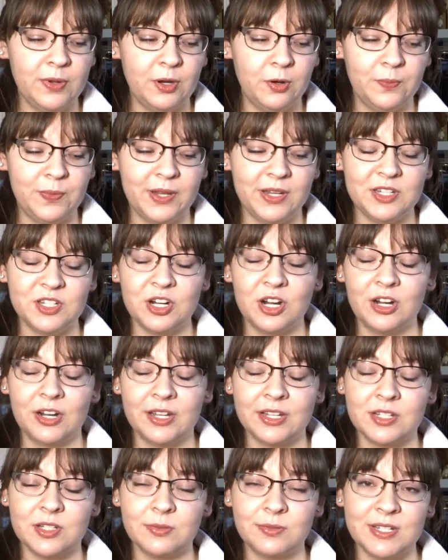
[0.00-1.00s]
it'll be dark
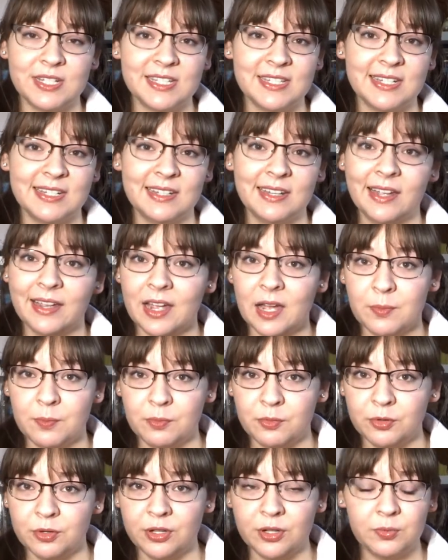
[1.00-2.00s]
and twisted like
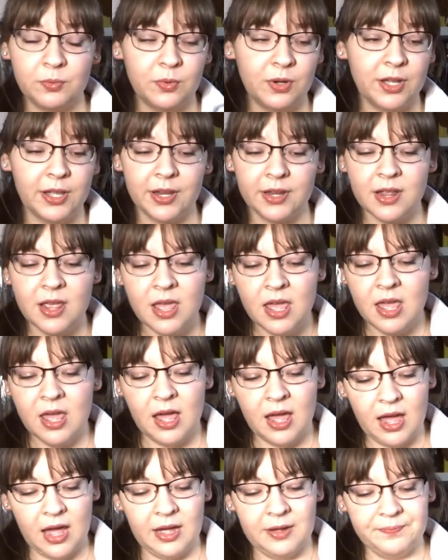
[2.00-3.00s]
Uprooted would.
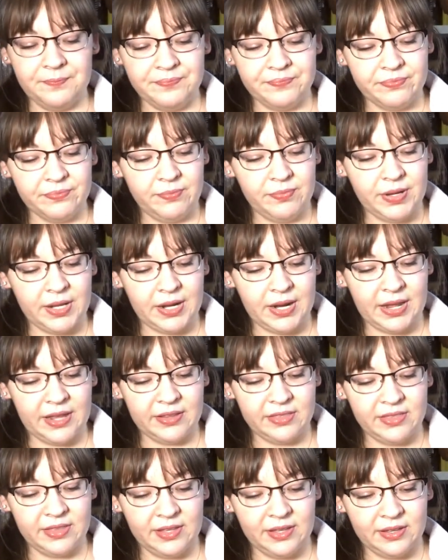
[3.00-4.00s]
But I
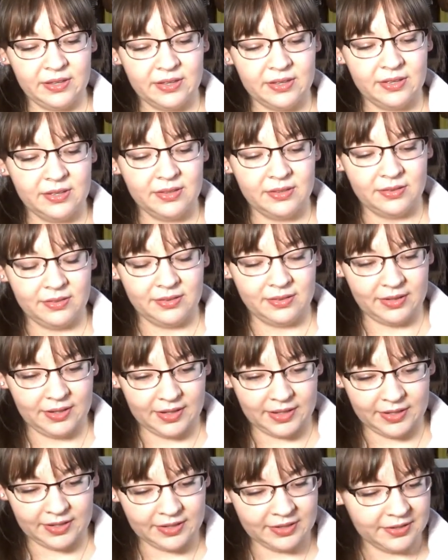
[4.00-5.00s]
think
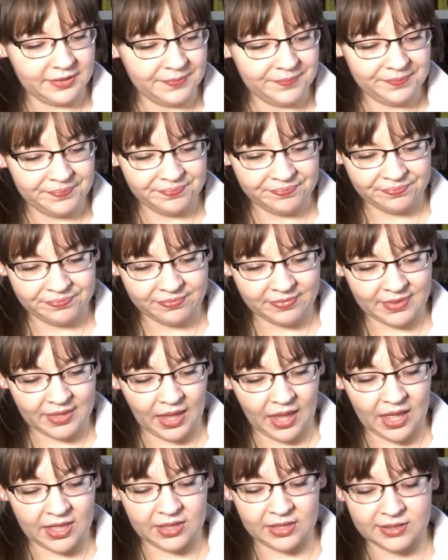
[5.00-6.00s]

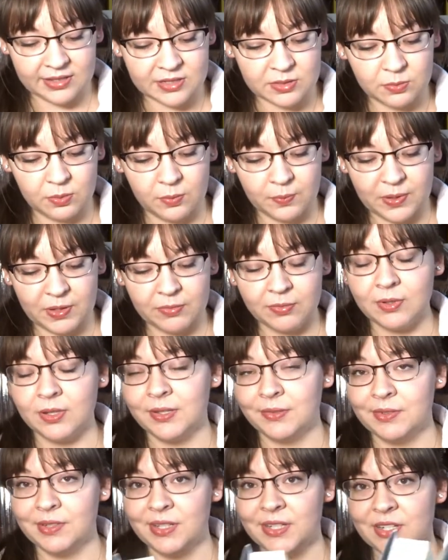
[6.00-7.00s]
this one will be
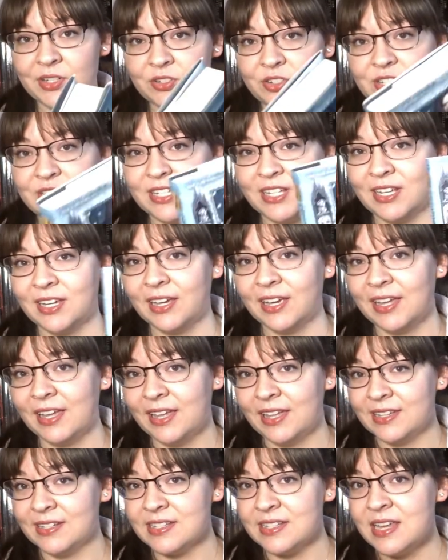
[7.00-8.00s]
really, really interesting,
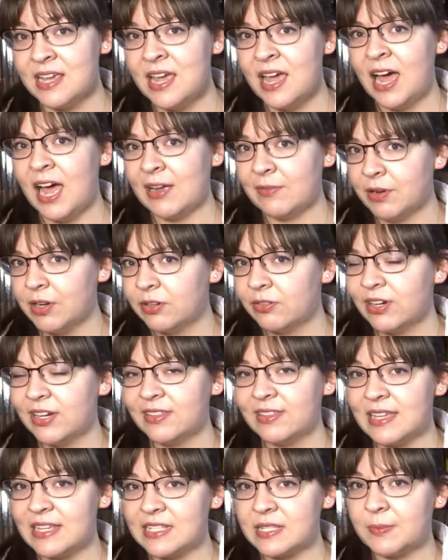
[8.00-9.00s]
and I've heard great
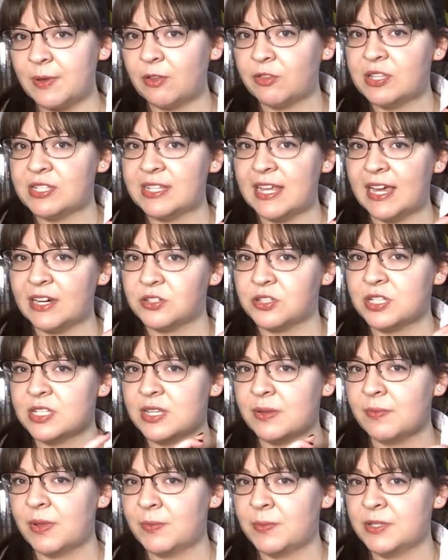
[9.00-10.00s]
things about this, actually.
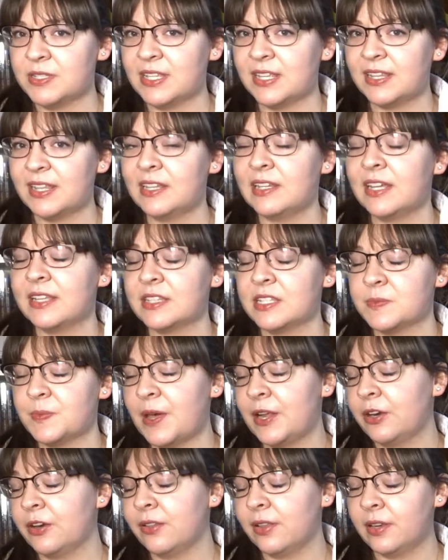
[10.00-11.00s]
Some people say they like this
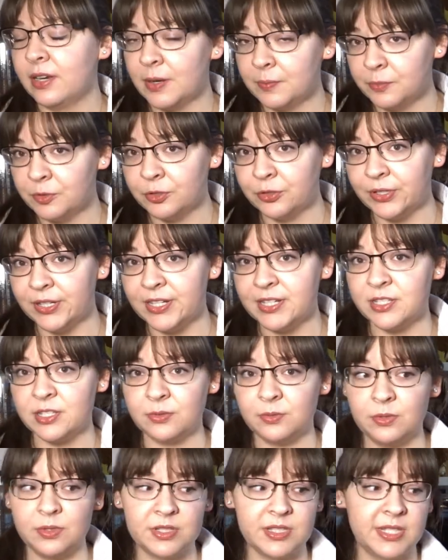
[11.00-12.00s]
better than Uprooted, so
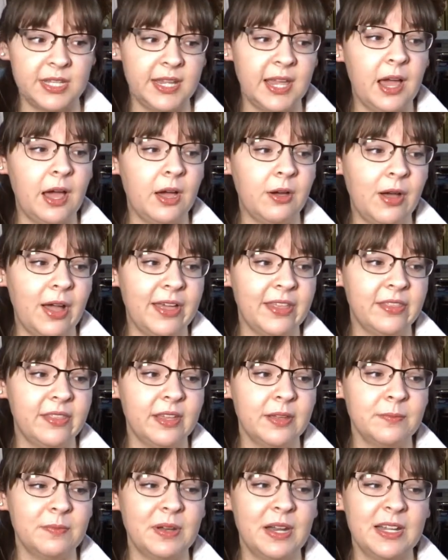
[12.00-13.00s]
we'll see how I
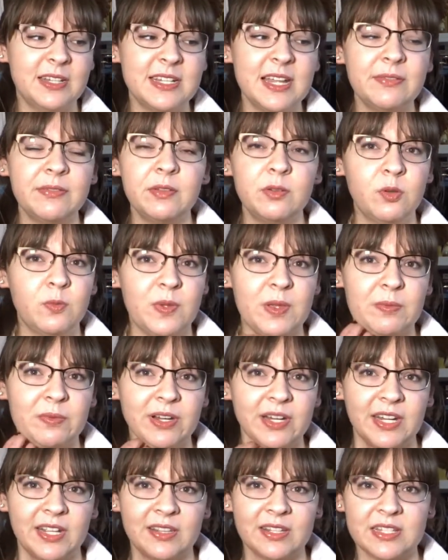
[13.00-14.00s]
think, but I definitely will be
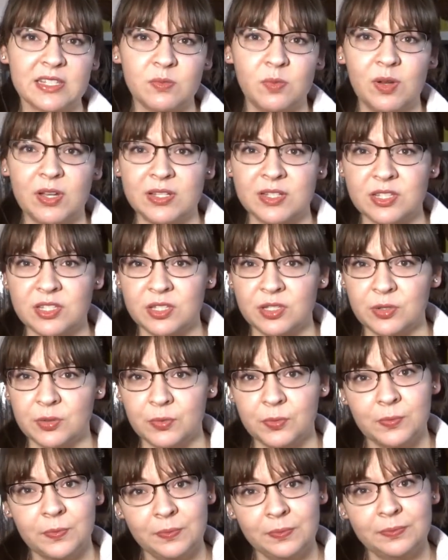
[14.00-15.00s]
reading this one soon.